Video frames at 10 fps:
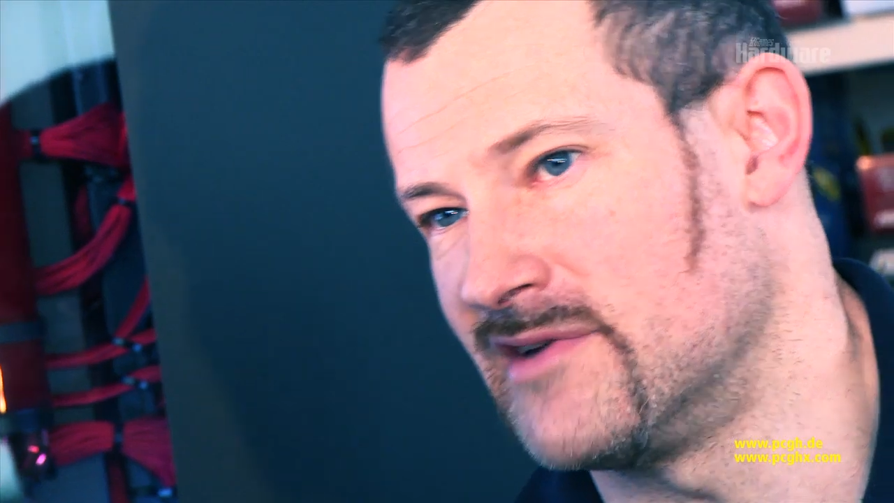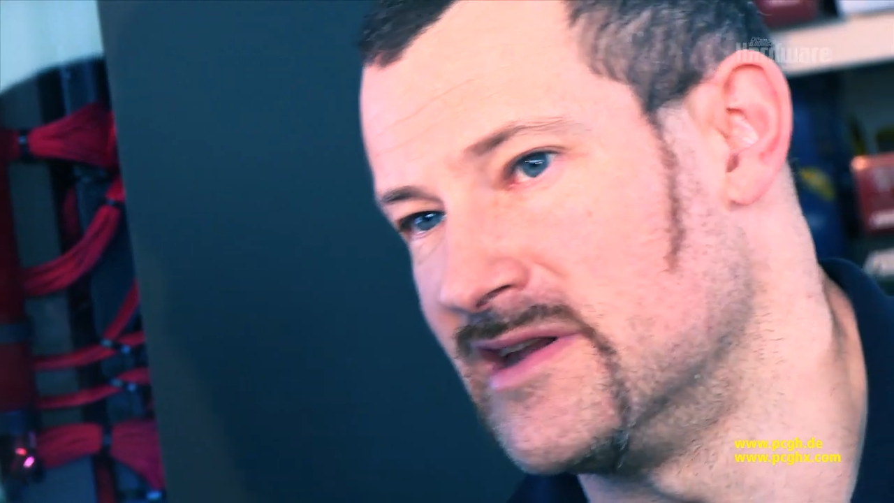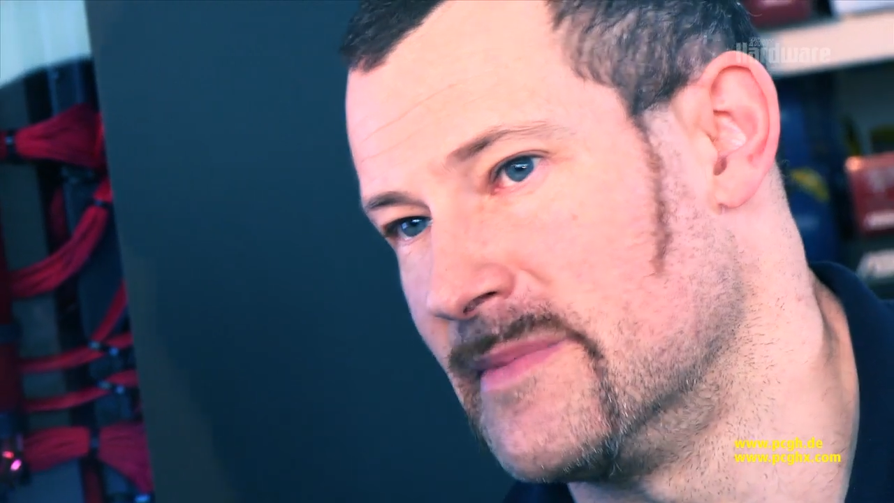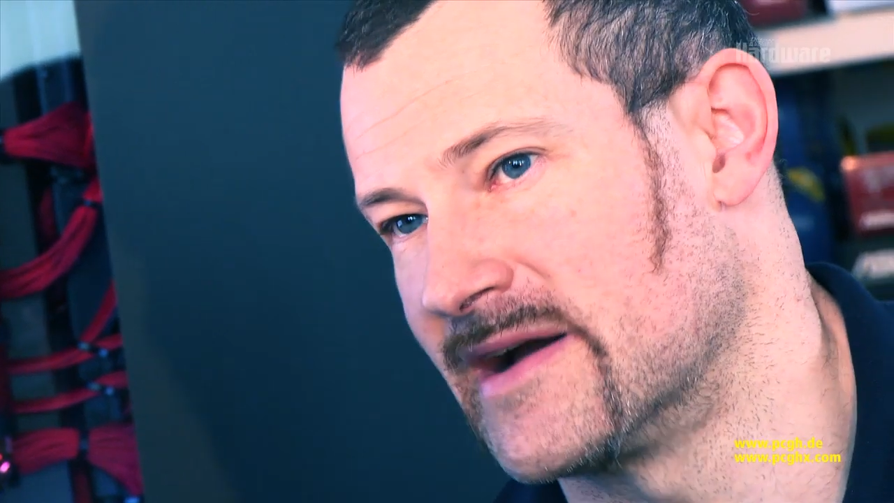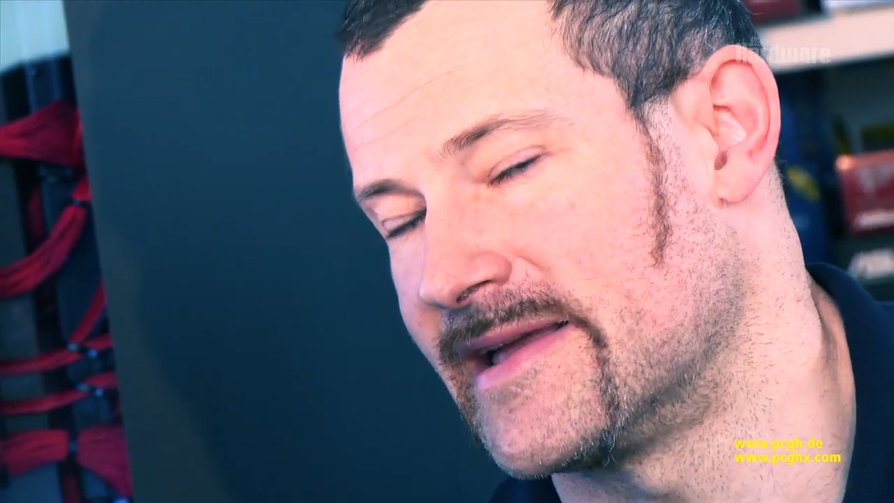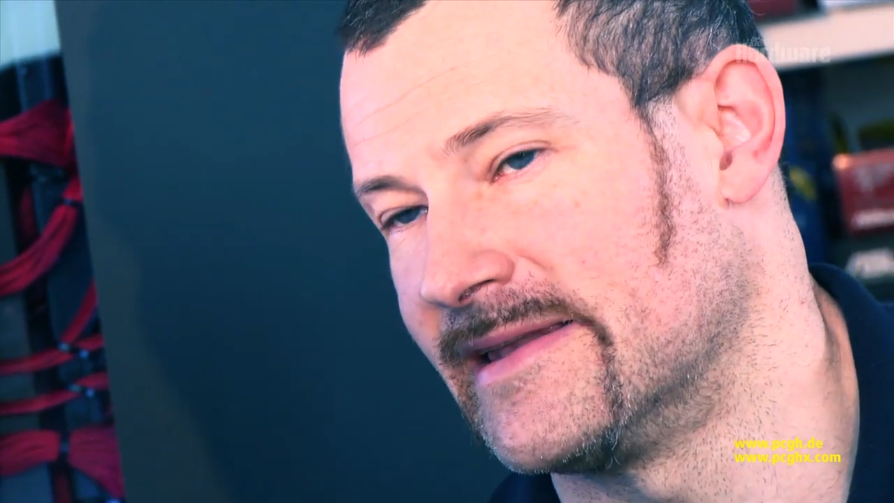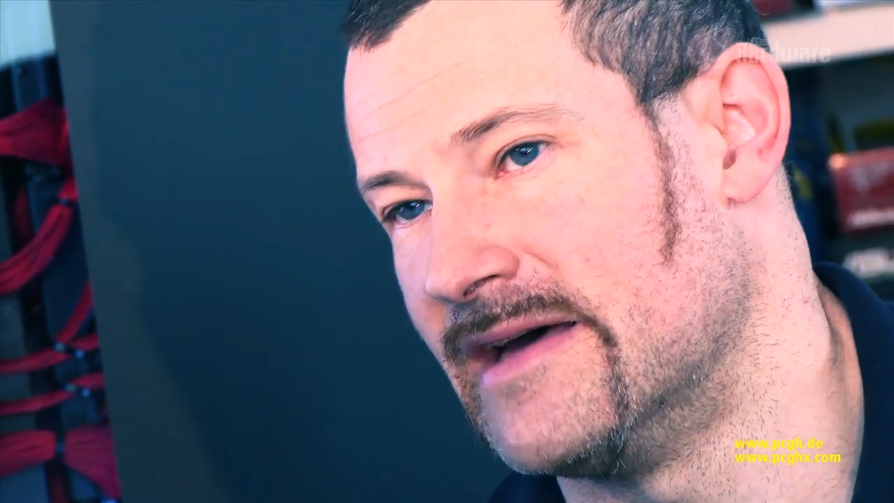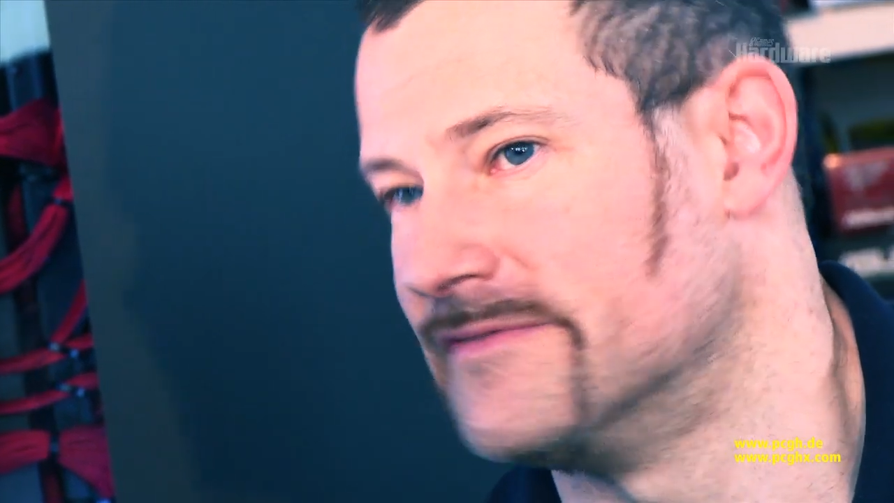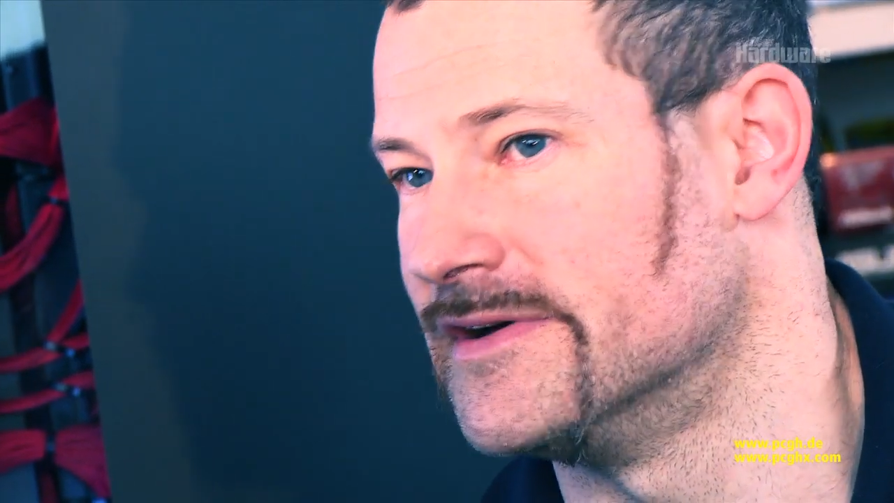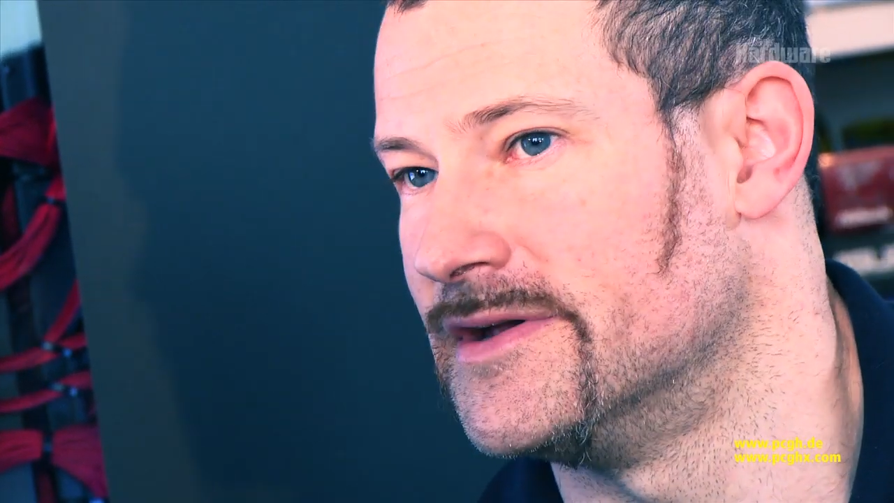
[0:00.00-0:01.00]
3D Mark
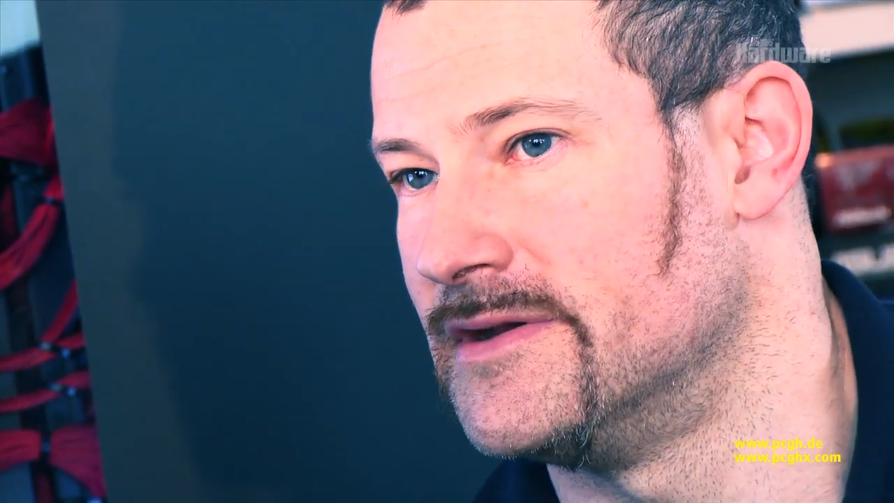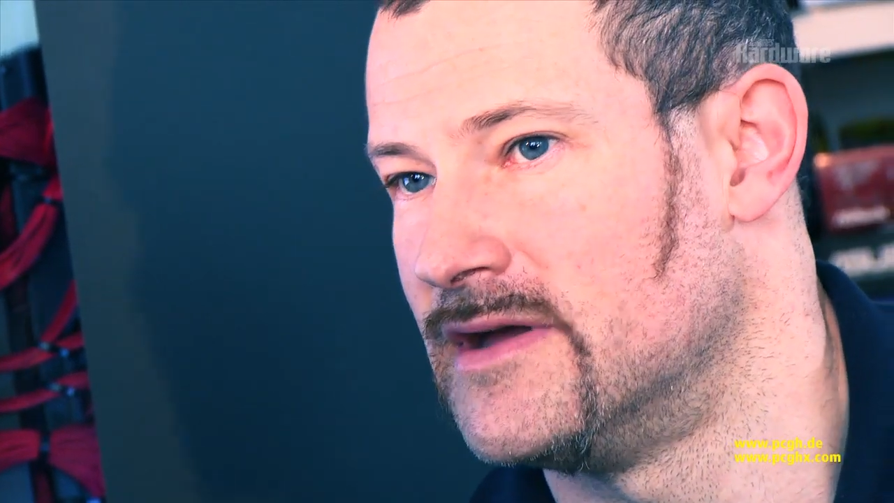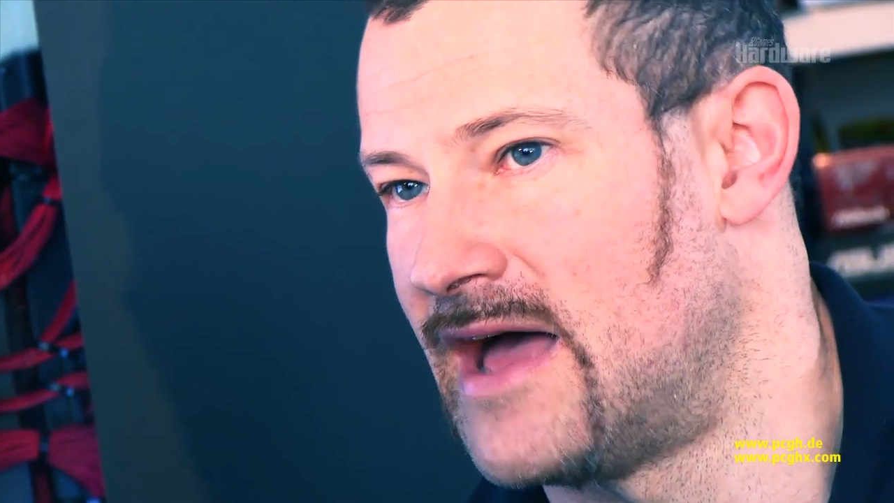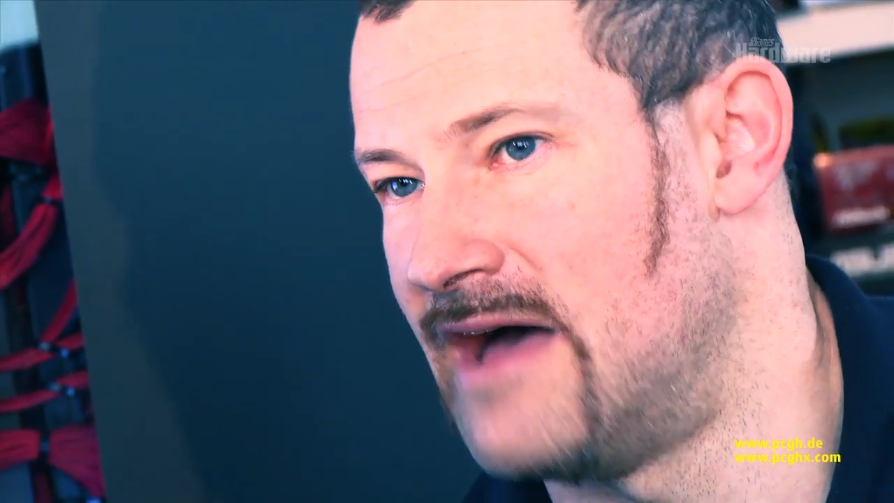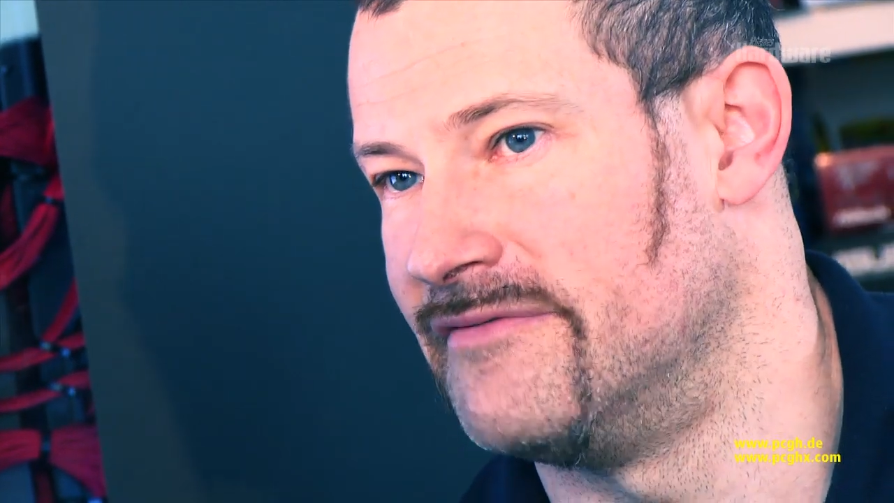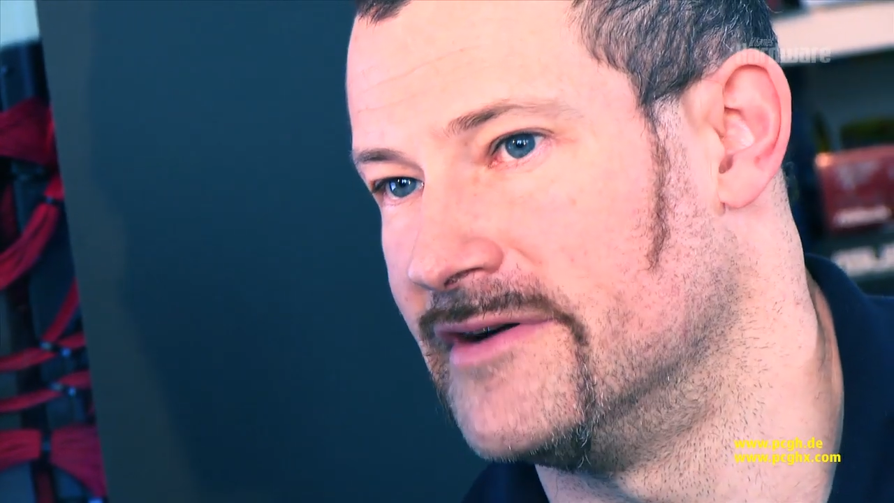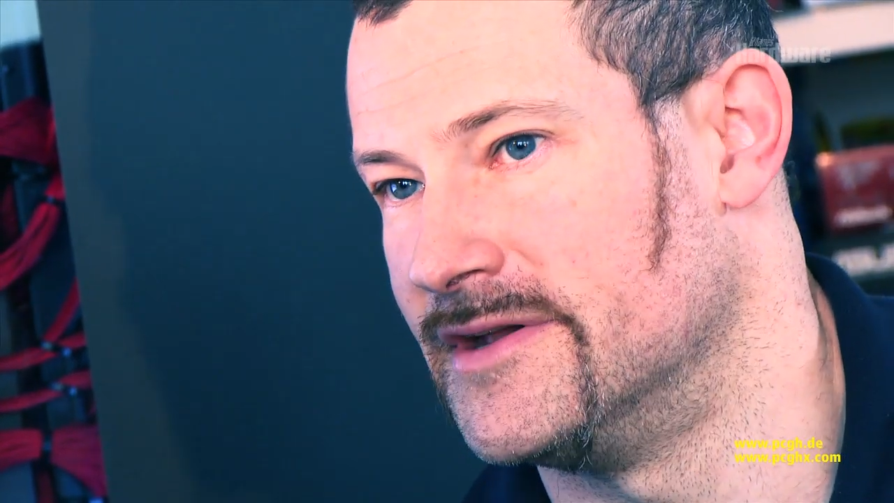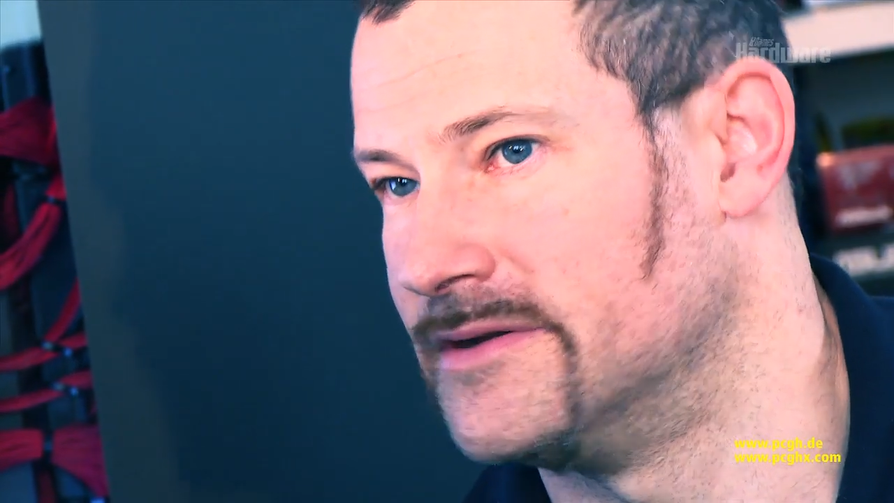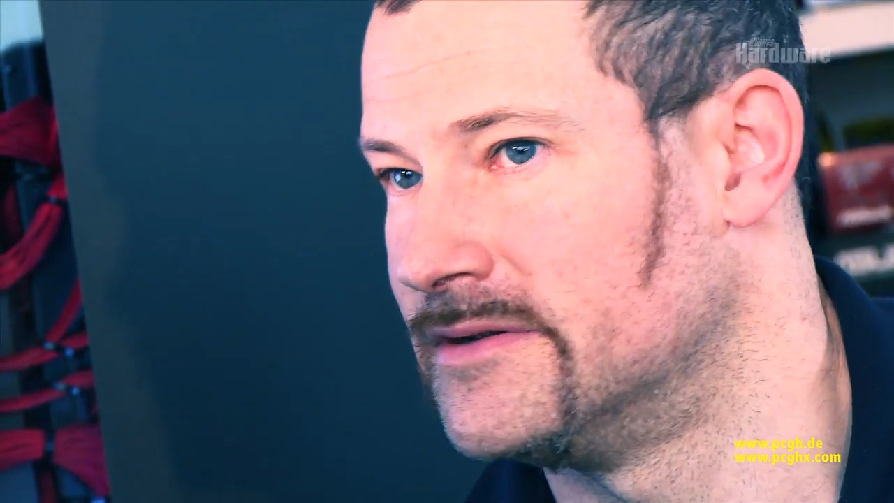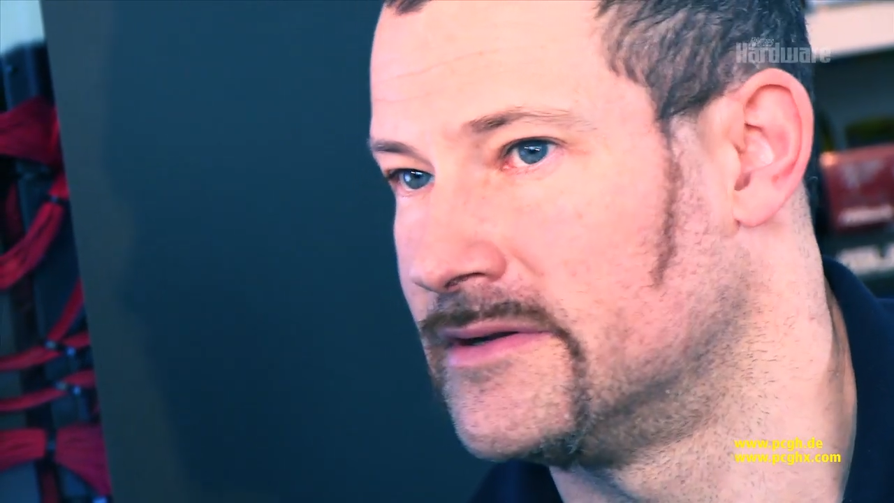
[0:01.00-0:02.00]
11,
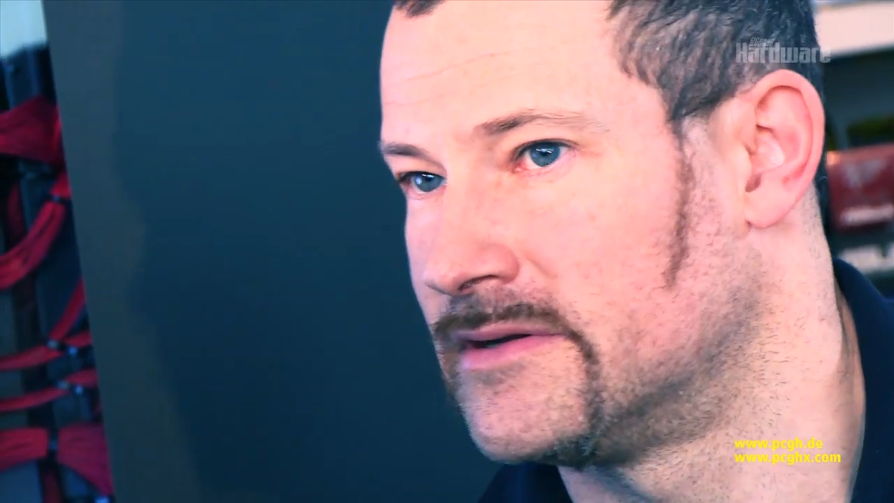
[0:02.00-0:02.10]
Heaven,